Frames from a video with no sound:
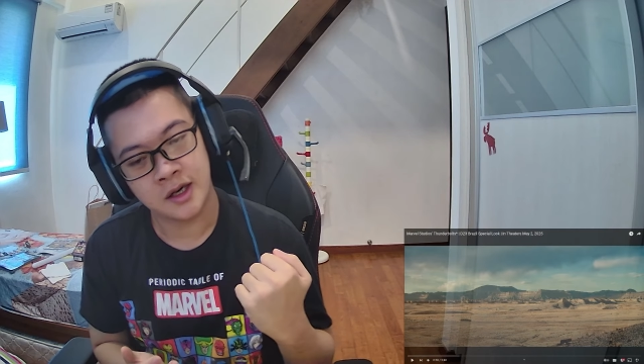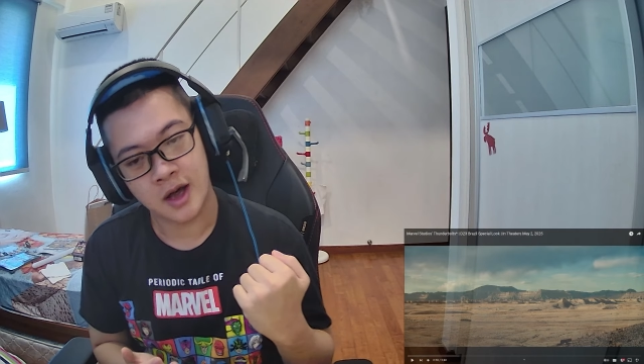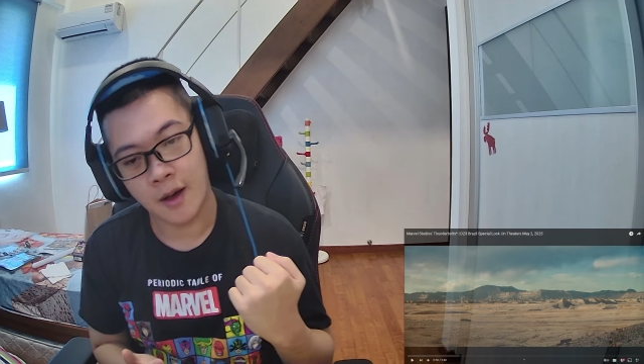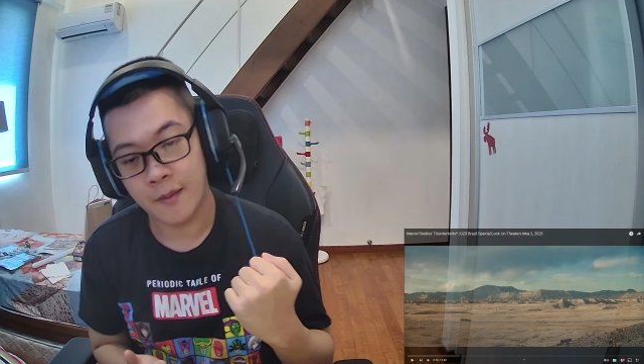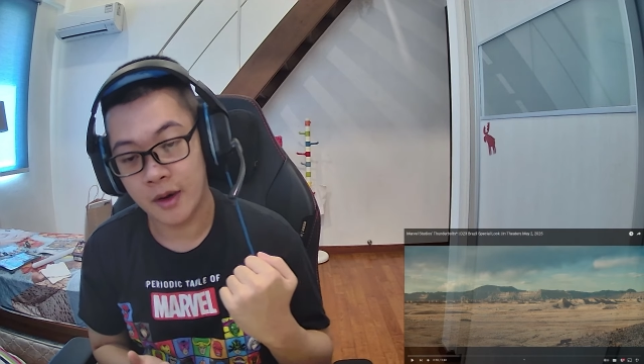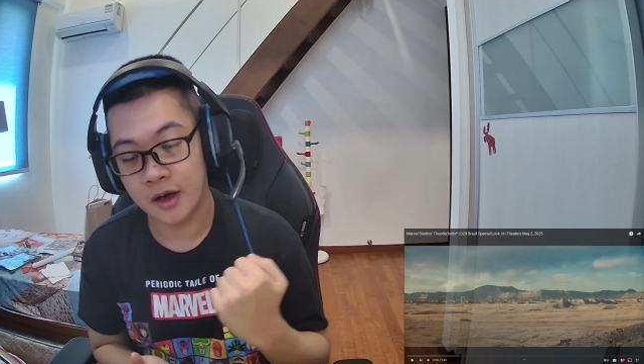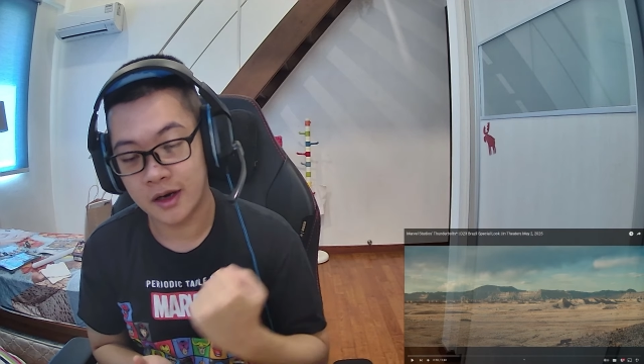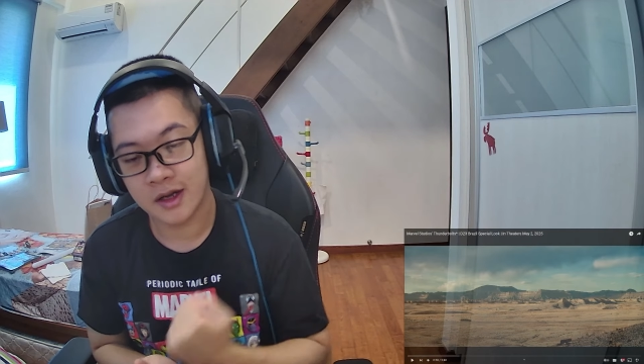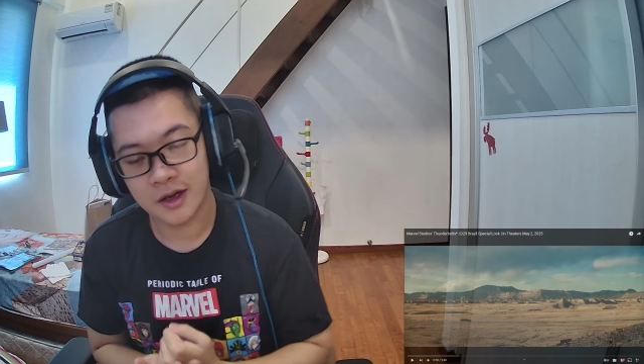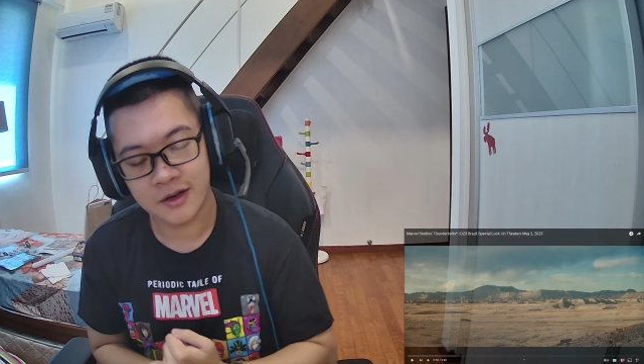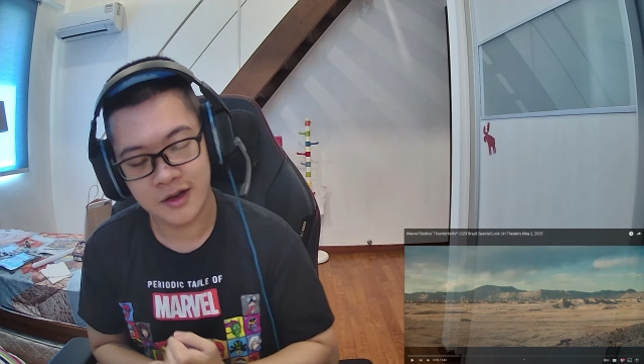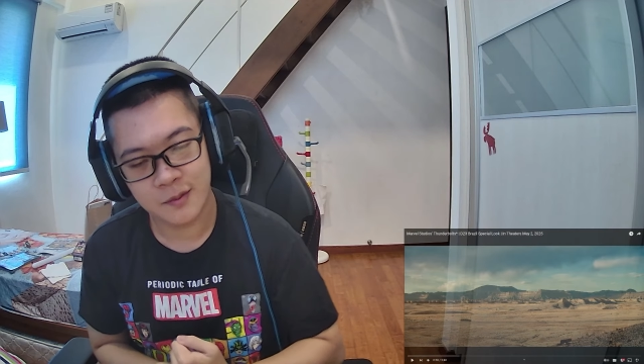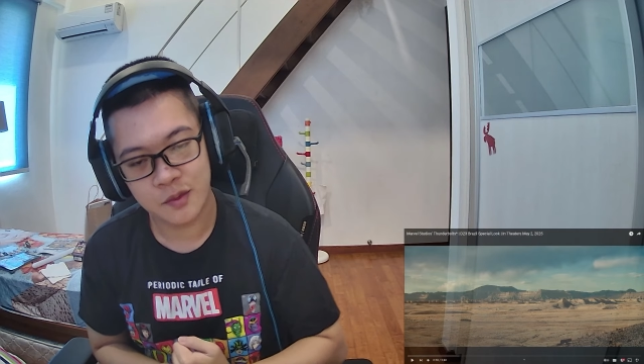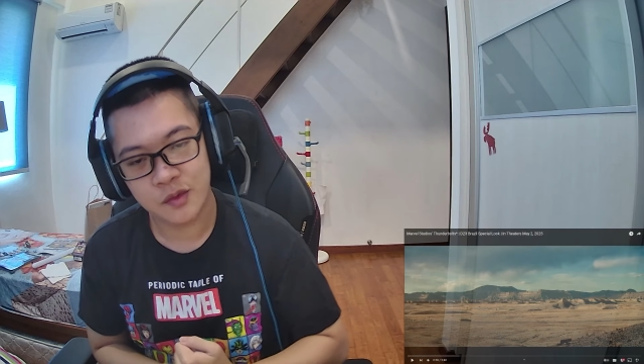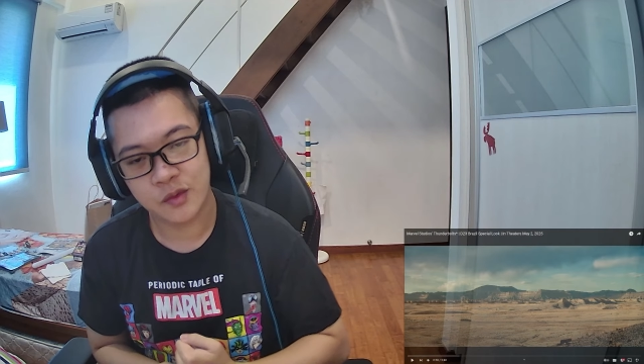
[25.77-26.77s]
I'm not gonna count
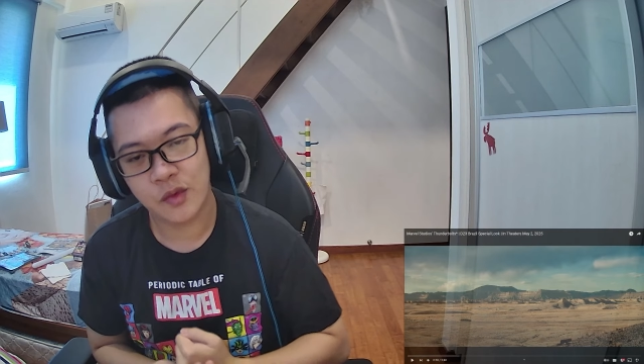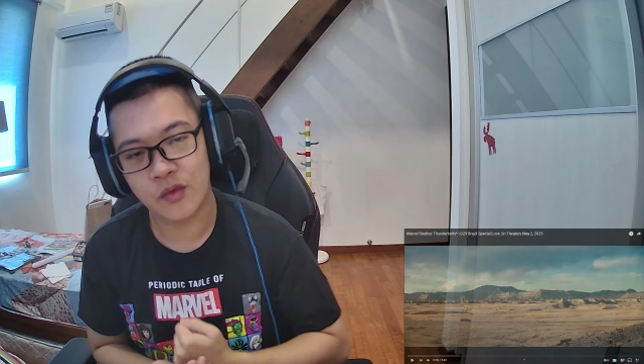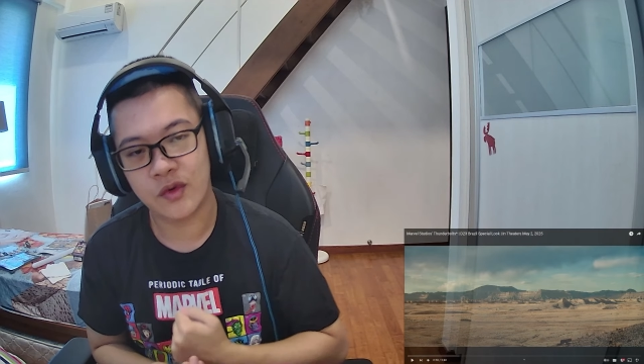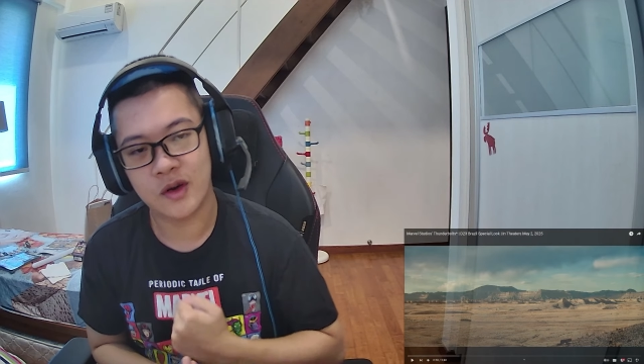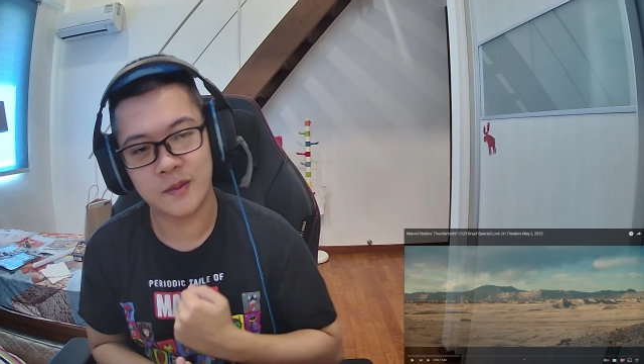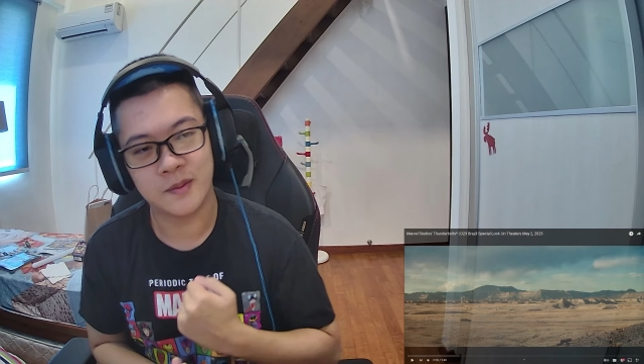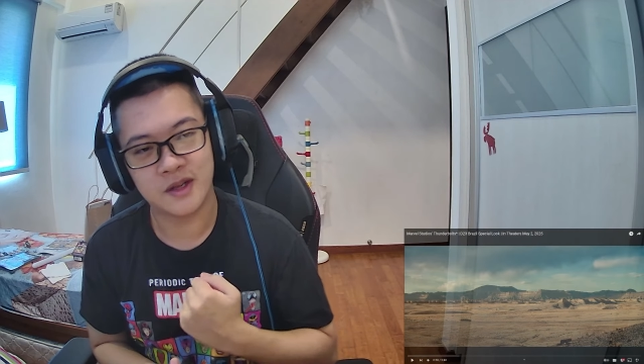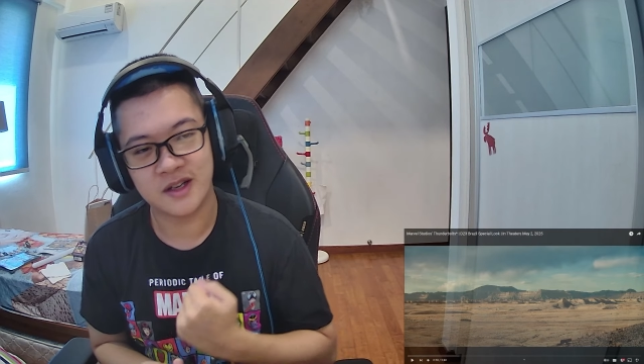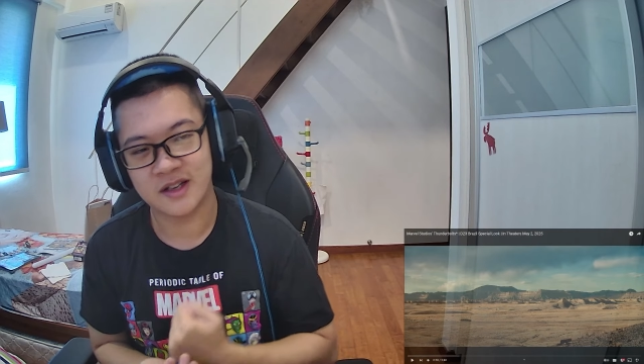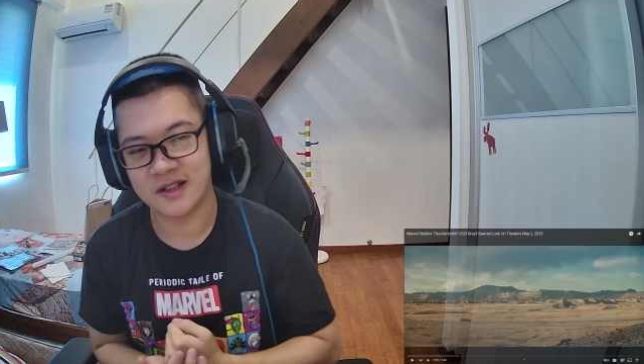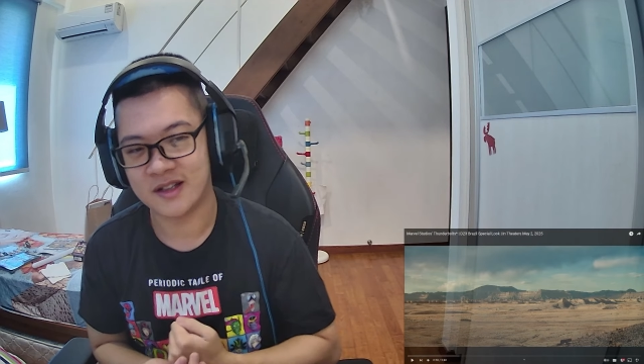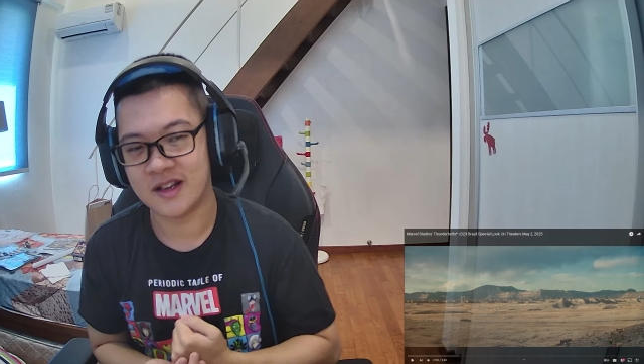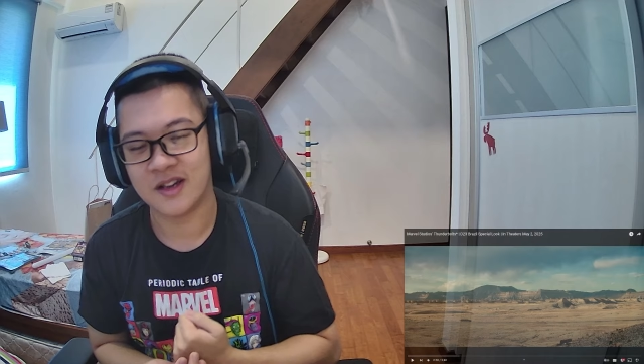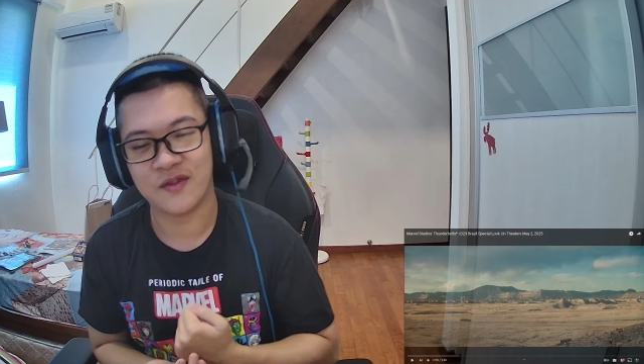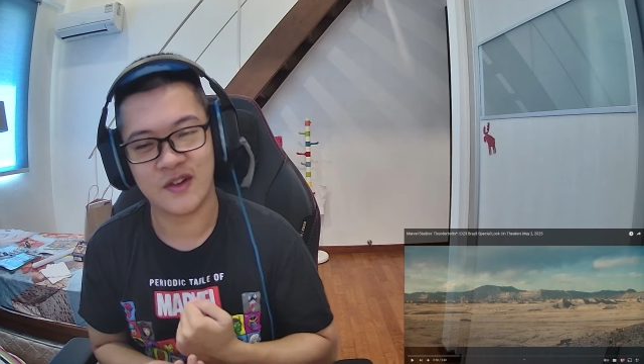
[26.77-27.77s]
Deadpool and Wolverine because
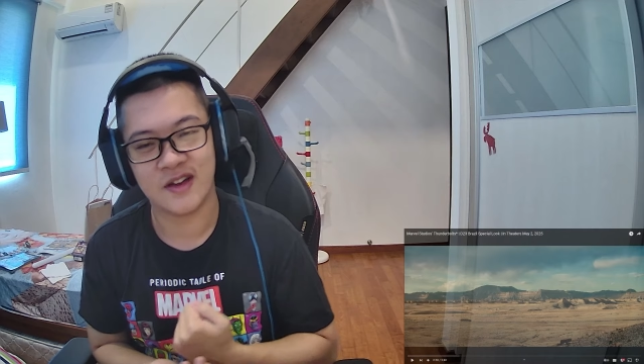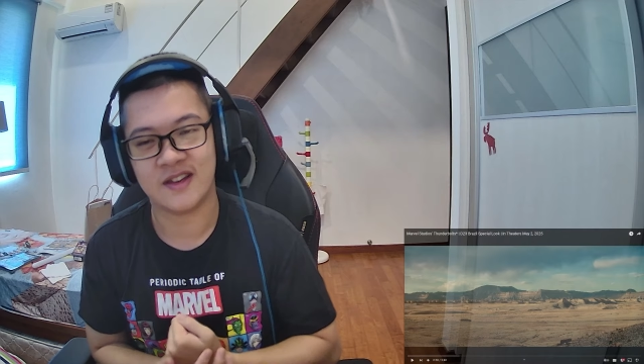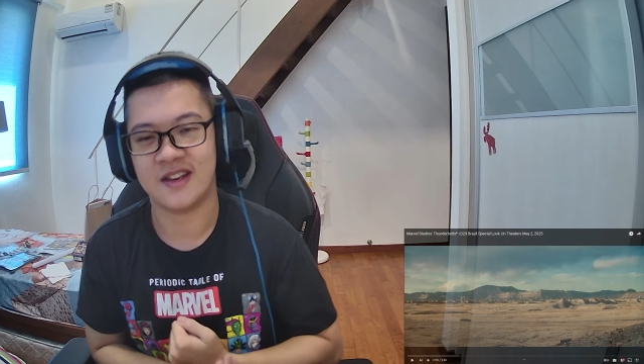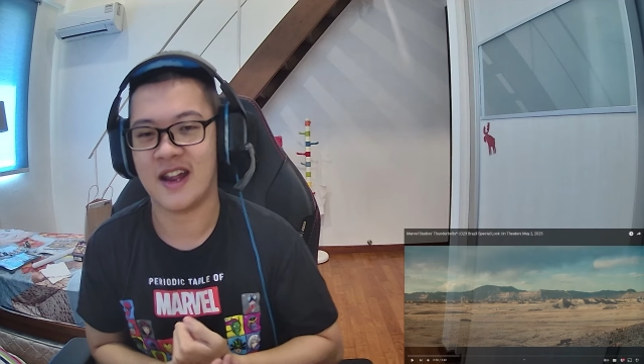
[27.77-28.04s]
let's face it,